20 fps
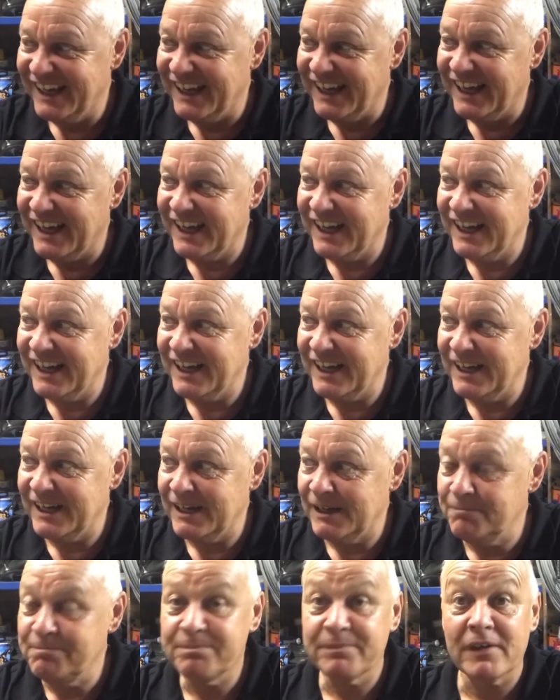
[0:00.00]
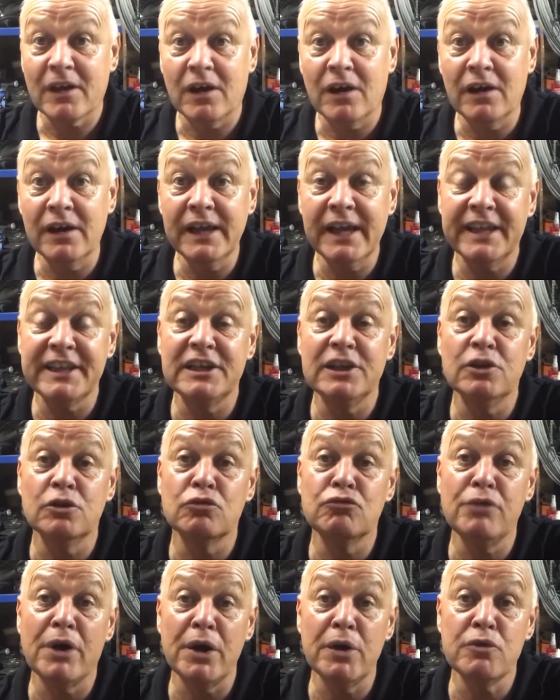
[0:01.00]
I had a little
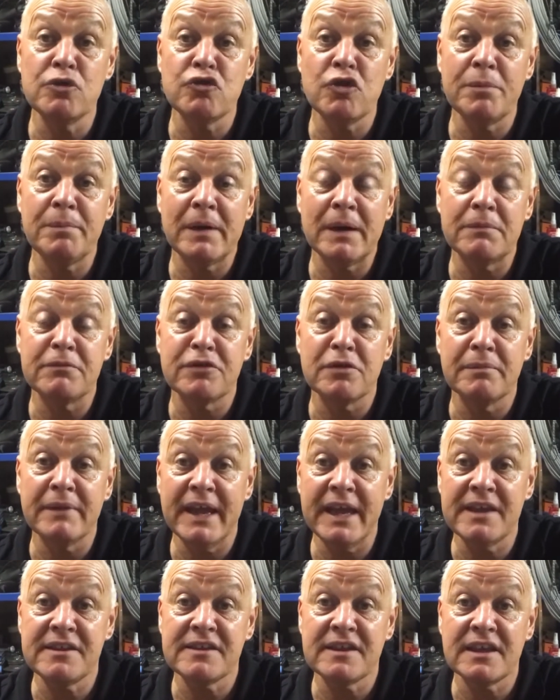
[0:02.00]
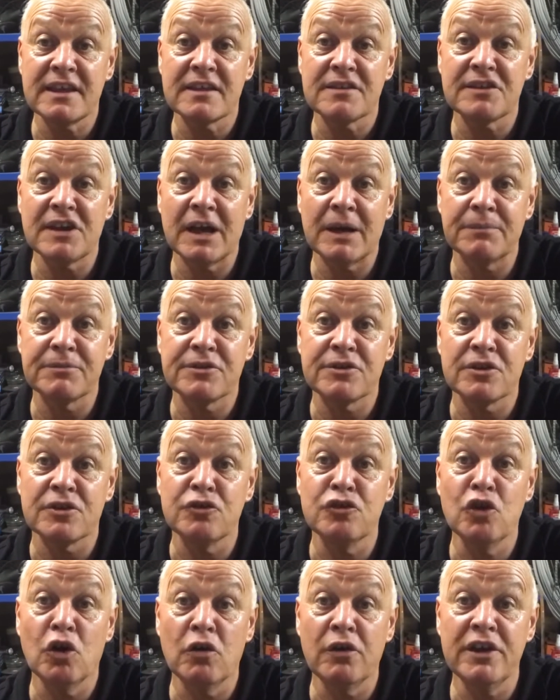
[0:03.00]
road trip up from Essex up to
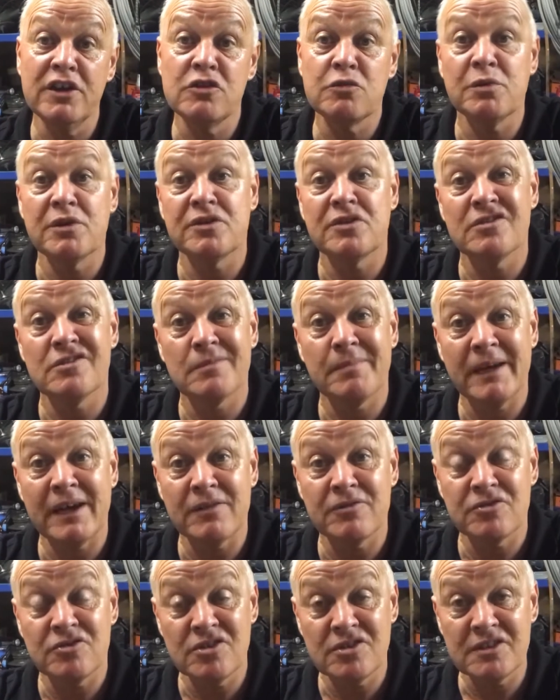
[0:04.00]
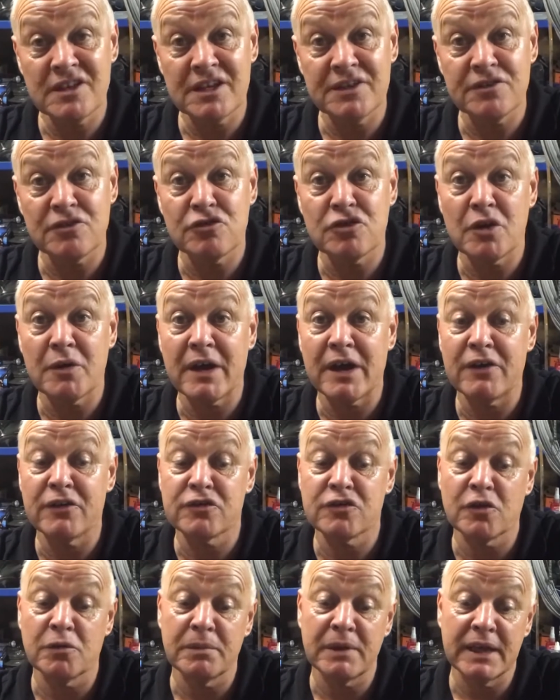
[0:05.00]
Norwich, which is about just under 2
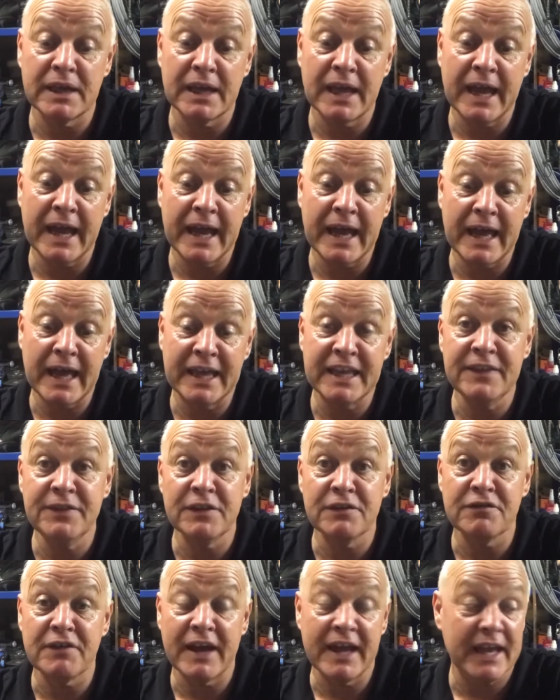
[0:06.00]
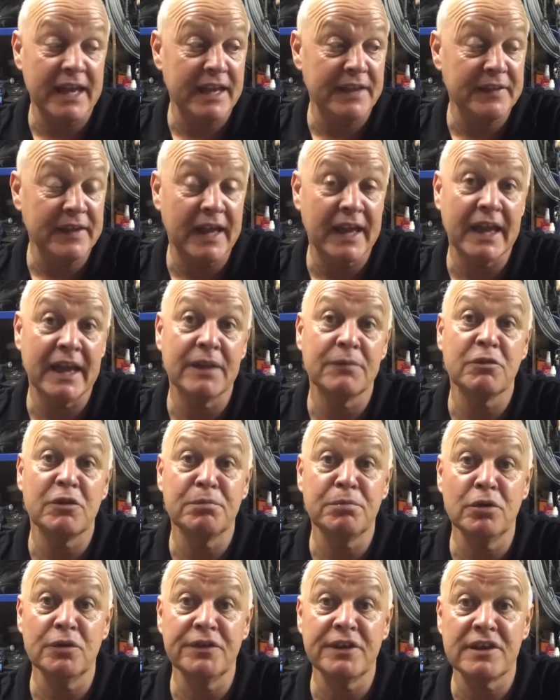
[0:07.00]
hours for me, in the van, and we
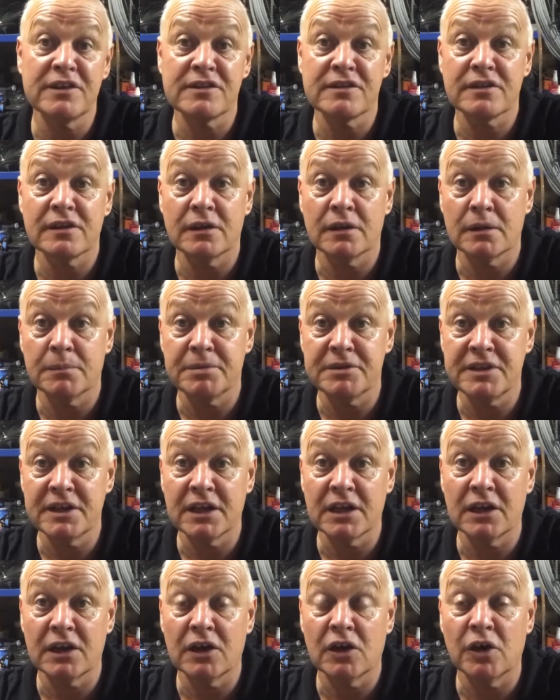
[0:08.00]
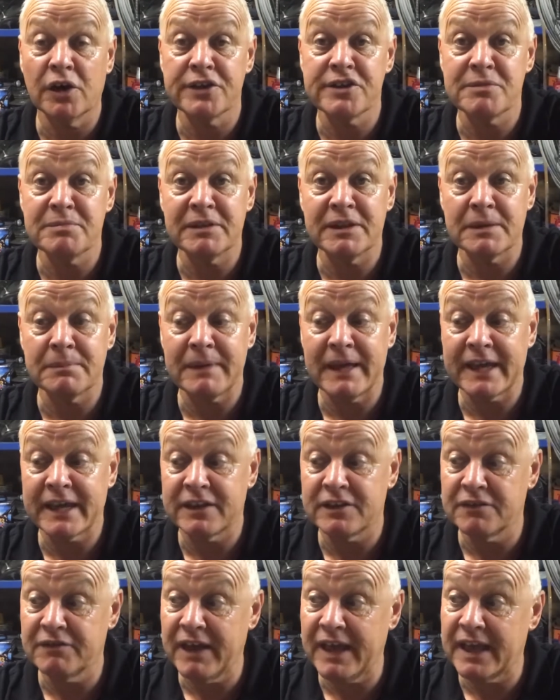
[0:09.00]
put this particular item in the back
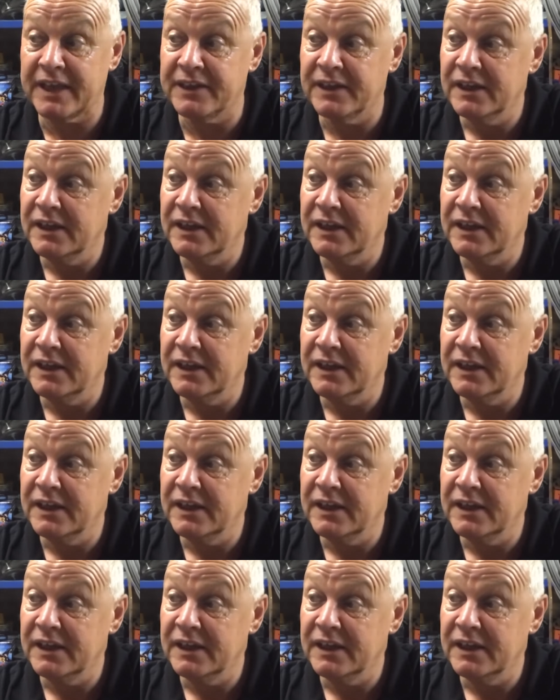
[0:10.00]
of the van.